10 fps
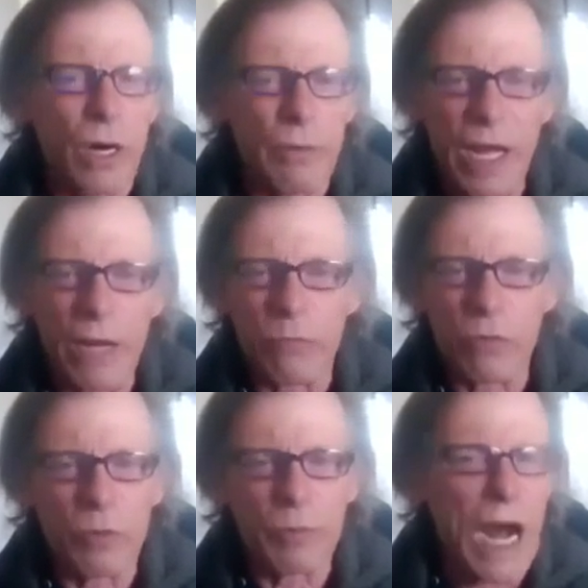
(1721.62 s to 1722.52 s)
of that
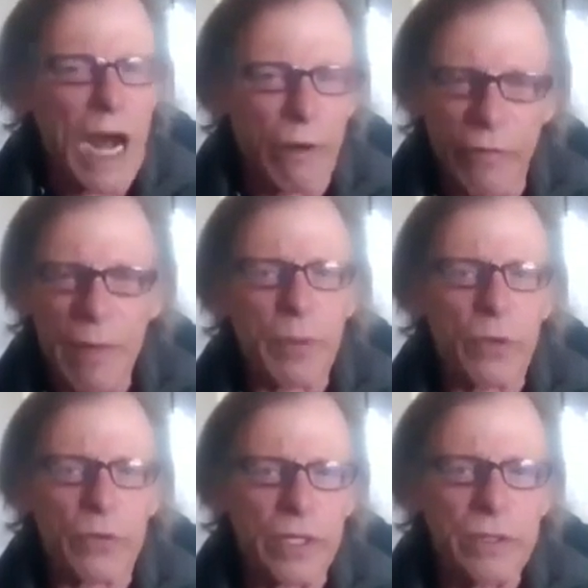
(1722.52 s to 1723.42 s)
room and out of that
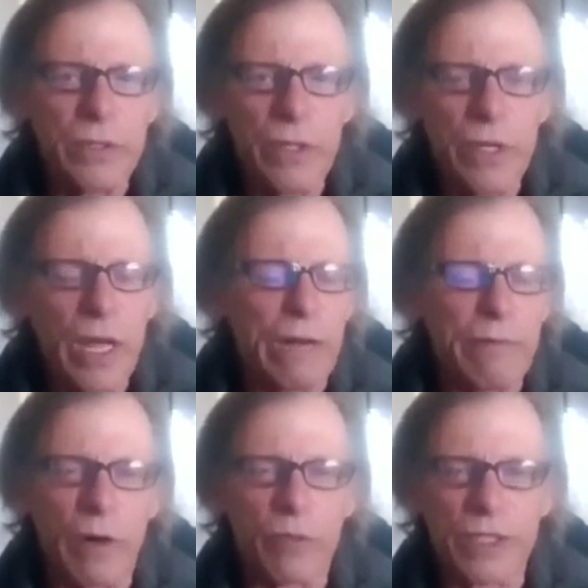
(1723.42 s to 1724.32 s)
building, and I
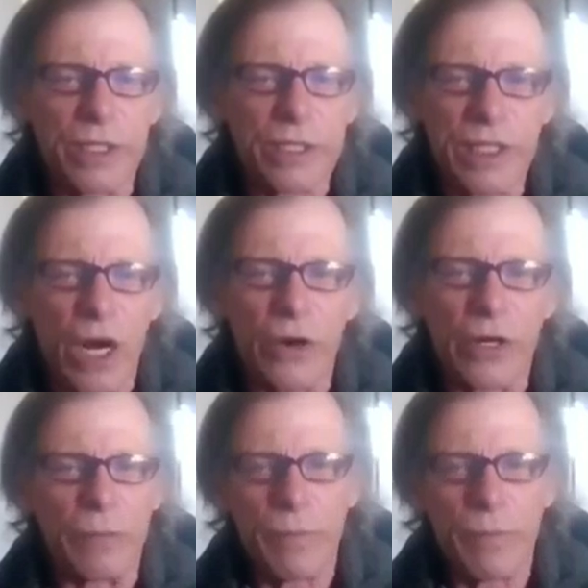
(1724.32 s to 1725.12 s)
thought wasn't discarded.